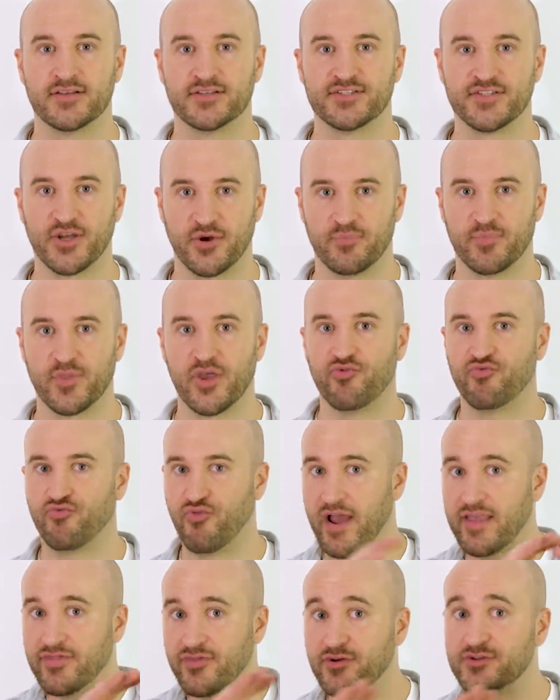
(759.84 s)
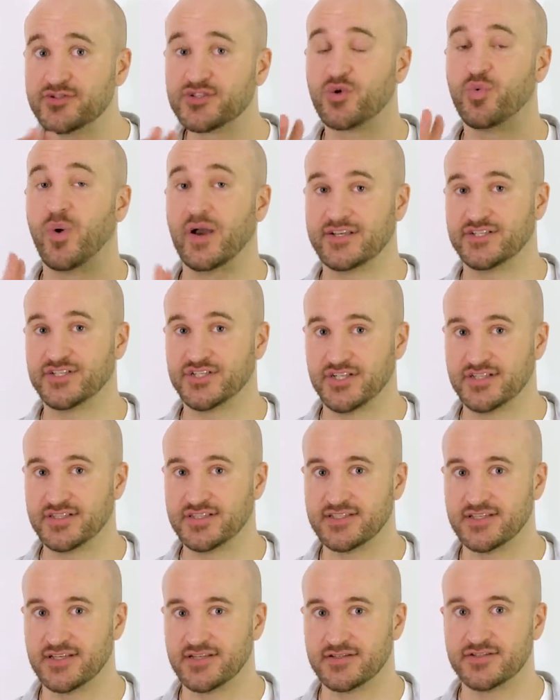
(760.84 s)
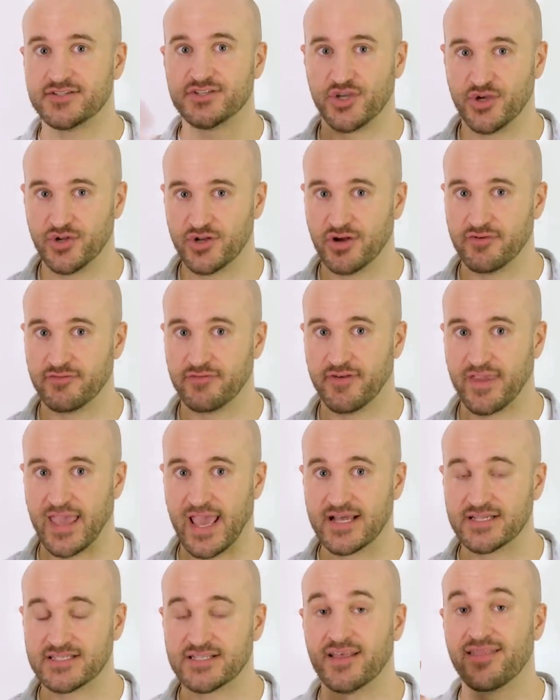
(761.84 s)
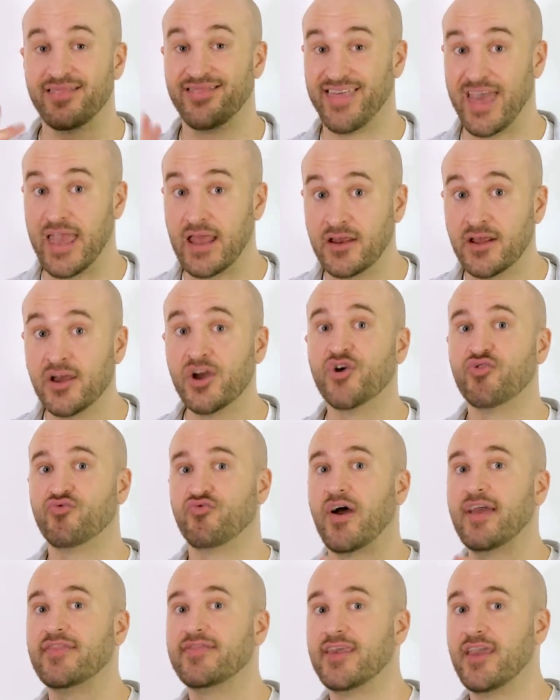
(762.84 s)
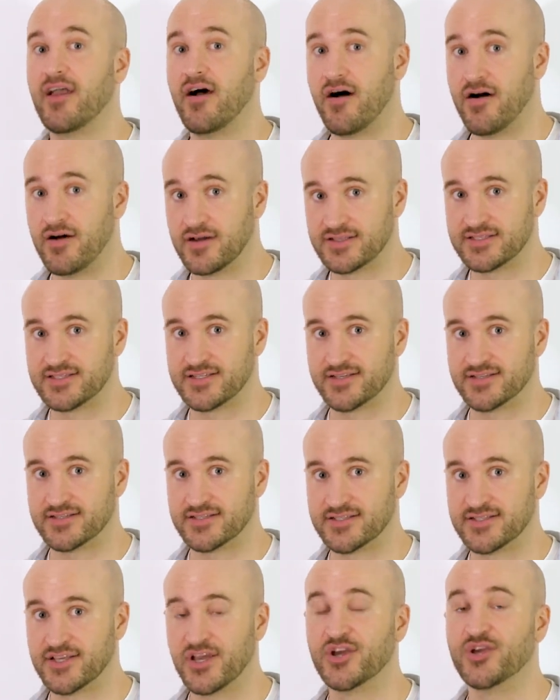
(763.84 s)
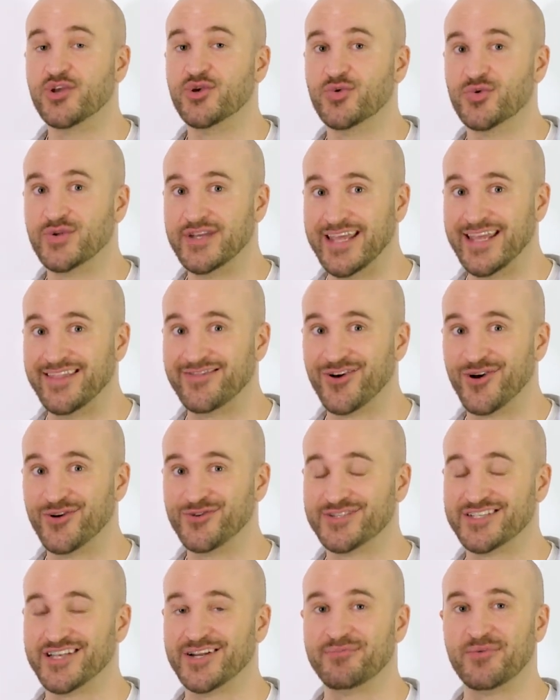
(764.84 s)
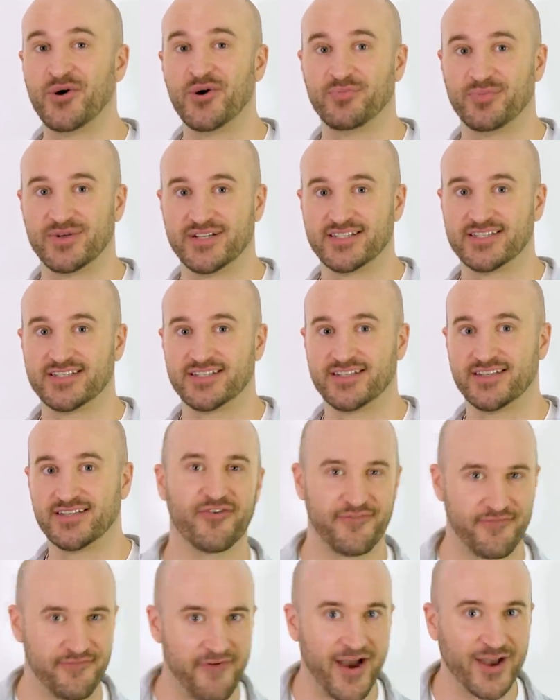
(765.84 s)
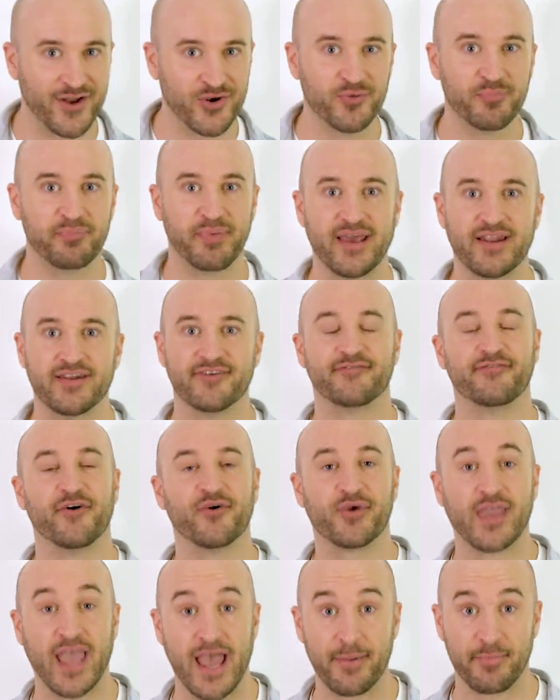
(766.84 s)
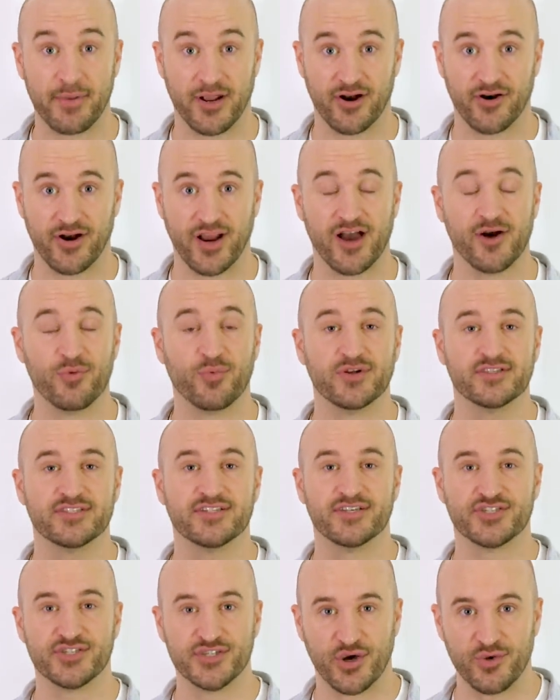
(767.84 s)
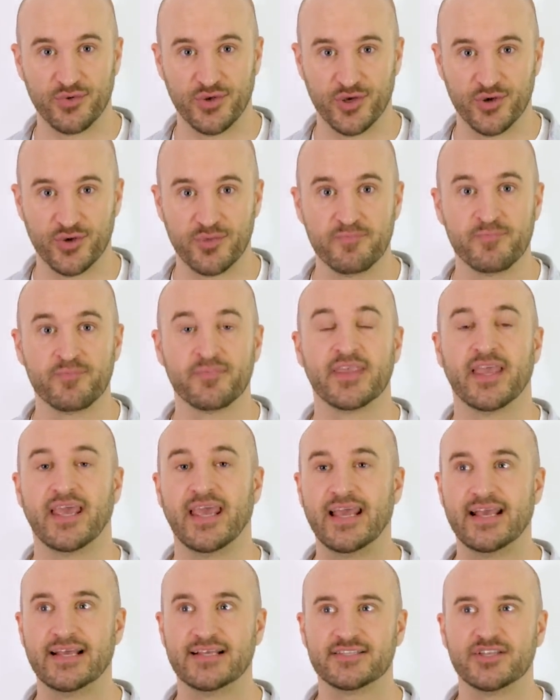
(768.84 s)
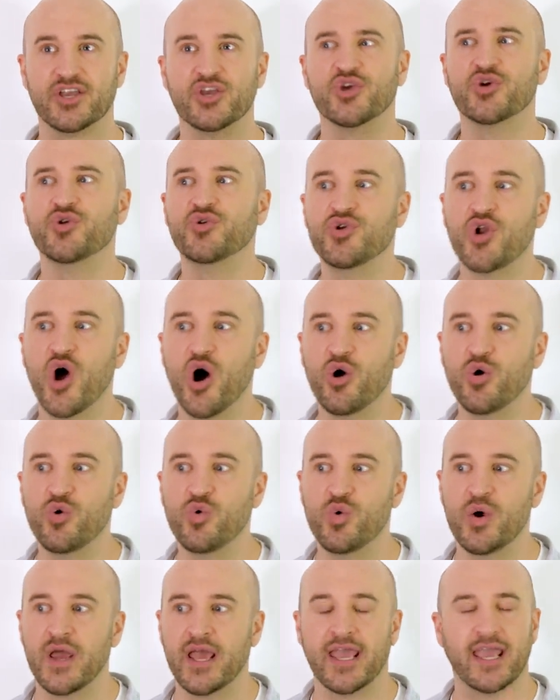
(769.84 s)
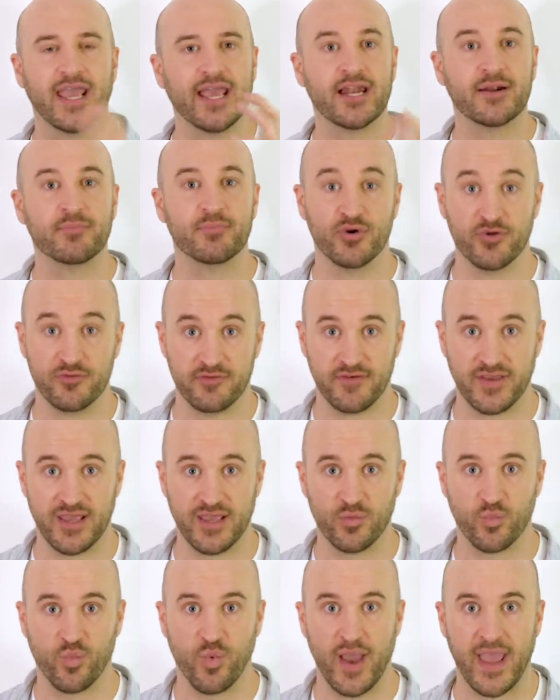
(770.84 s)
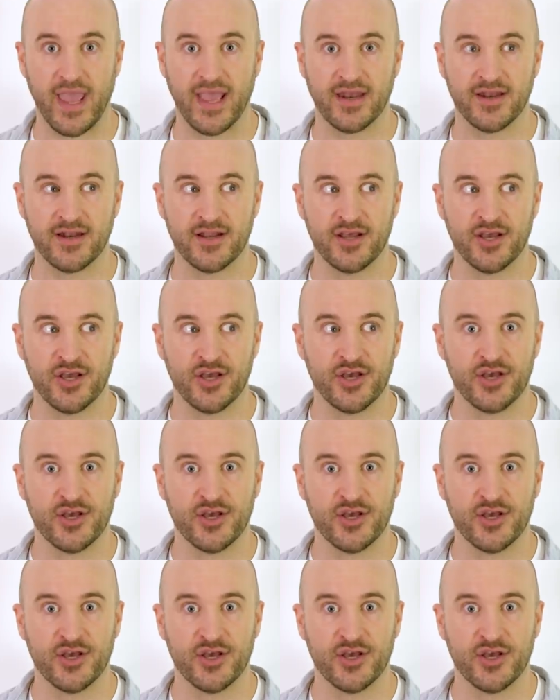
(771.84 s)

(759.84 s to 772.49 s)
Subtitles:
So, write those questions so you don't forget, then write the answers. You'll need those in a moment. The final bit of vocabulary I want to show you is, you know in a movie when